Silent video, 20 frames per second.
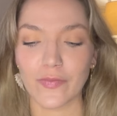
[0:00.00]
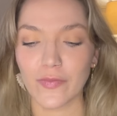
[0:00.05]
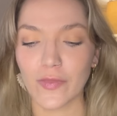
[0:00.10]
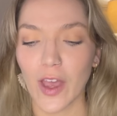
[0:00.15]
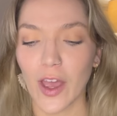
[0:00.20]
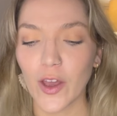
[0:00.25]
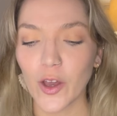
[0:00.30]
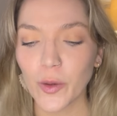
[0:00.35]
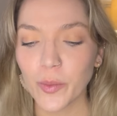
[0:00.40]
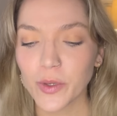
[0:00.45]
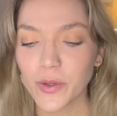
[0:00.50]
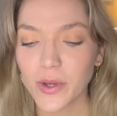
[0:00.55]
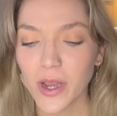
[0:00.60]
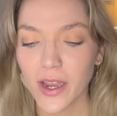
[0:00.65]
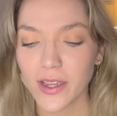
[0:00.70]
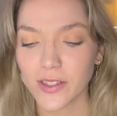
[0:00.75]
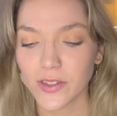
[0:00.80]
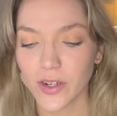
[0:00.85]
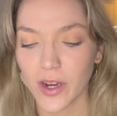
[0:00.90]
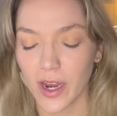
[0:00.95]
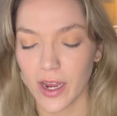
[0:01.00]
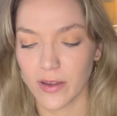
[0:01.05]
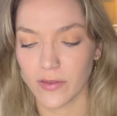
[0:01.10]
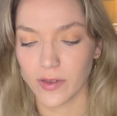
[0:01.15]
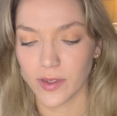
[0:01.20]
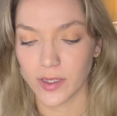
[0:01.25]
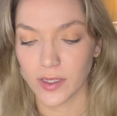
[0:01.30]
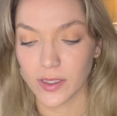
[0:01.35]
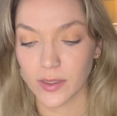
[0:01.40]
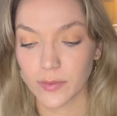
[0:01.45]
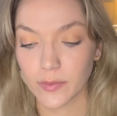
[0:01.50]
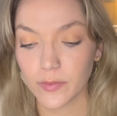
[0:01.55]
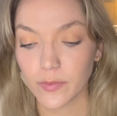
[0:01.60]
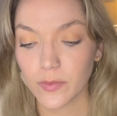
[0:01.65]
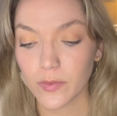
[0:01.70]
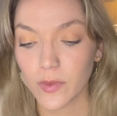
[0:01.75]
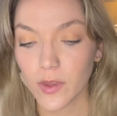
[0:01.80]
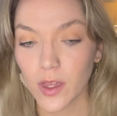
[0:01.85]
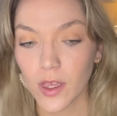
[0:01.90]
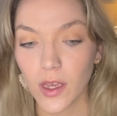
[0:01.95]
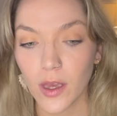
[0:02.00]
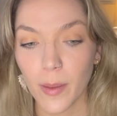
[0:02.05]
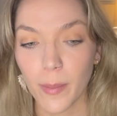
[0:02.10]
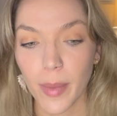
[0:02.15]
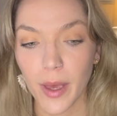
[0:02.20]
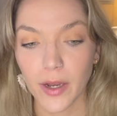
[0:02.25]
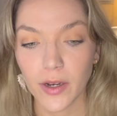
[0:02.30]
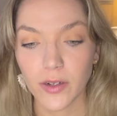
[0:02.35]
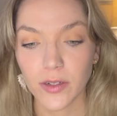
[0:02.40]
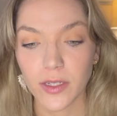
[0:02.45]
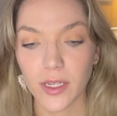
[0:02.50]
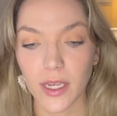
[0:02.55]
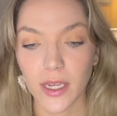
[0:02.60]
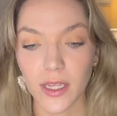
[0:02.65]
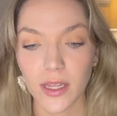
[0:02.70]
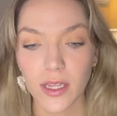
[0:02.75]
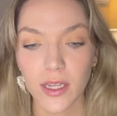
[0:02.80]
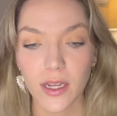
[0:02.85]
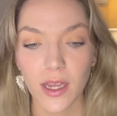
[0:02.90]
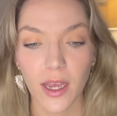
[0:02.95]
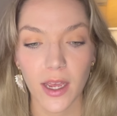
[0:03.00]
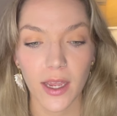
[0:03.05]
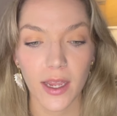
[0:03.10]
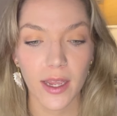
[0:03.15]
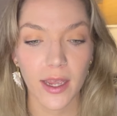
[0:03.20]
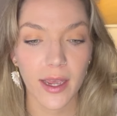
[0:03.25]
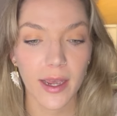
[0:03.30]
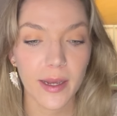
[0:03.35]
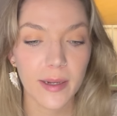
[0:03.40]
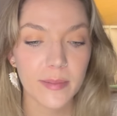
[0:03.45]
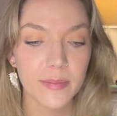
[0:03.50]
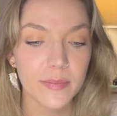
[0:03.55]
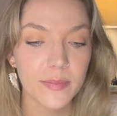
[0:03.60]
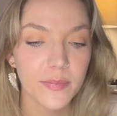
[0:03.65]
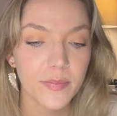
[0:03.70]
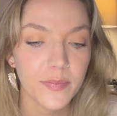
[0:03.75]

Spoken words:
I hope you guys are having a better day than I am.